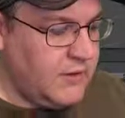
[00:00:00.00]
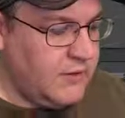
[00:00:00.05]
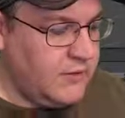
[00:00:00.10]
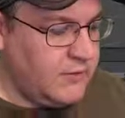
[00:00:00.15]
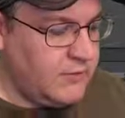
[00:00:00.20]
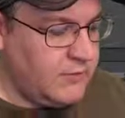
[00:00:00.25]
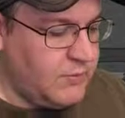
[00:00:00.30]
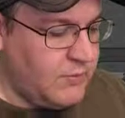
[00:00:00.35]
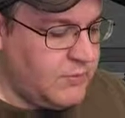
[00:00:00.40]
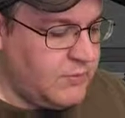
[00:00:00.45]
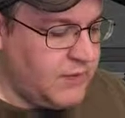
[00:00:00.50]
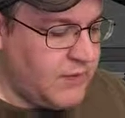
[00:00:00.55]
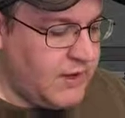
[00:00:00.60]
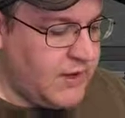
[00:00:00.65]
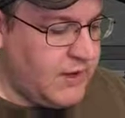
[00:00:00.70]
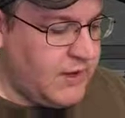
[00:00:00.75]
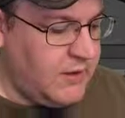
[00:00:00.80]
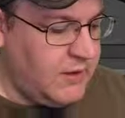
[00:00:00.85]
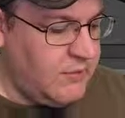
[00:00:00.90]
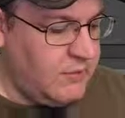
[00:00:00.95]
So what if I
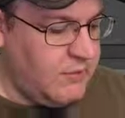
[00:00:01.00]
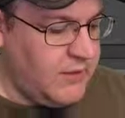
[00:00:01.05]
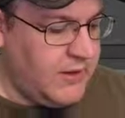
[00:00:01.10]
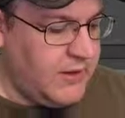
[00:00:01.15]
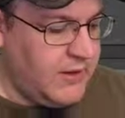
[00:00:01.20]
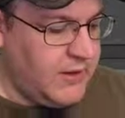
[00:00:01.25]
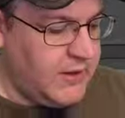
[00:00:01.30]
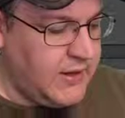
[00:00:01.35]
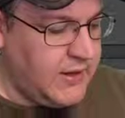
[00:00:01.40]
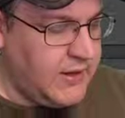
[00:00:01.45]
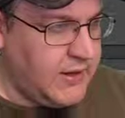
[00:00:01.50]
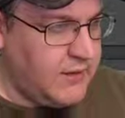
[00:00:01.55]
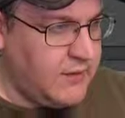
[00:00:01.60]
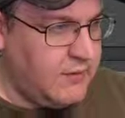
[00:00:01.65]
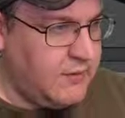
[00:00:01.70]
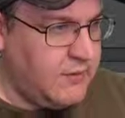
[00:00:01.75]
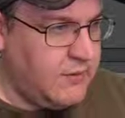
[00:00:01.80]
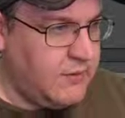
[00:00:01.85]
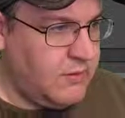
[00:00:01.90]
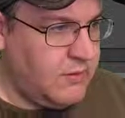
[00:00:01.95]
hit B again?